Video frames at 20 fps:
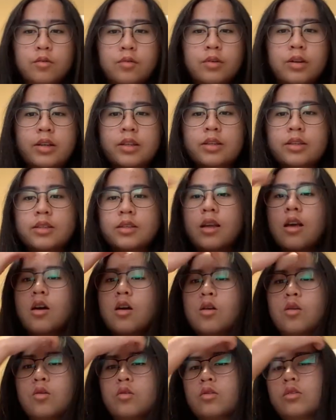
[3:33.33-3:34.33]
ones
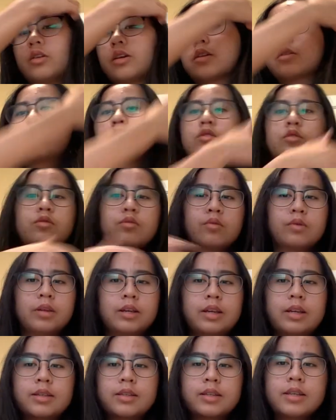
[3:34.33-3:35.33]
or like new
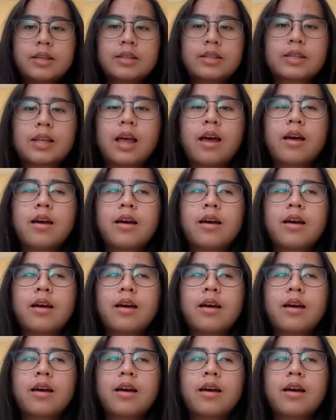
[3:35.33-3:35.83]
releases.